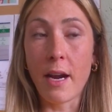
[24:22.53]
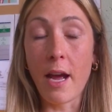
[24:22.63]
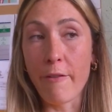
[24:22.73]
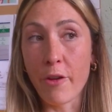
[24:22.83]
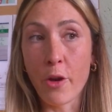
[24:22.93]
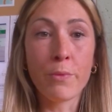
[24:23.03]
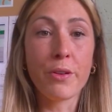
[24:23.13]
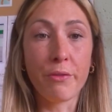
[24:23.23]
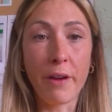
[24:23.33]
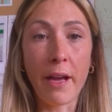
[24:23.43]
have come
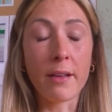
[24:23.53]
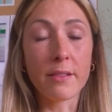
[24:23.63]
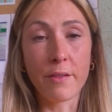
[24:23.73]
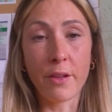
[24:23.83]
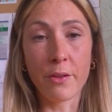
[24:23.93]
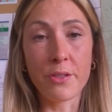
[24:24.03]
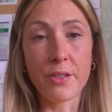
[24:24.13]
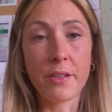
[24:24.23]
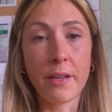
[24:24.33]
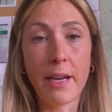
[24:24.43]
through the ranks of the
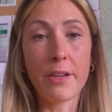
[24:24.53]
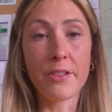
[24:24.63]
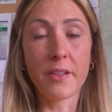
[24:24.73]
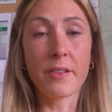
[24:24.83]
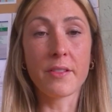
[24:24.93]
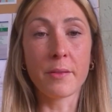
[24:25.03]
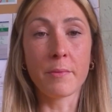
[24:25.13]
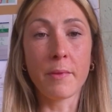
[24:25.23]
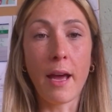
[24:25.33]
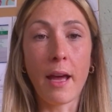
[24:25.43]
underage
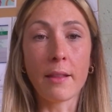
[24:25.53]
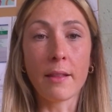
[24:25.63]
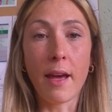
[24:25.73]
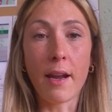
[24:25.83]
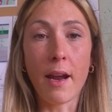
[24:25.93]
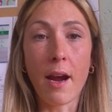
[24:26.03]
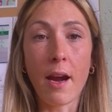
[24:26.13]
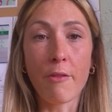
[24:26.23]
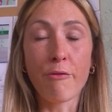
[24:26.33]
system and that are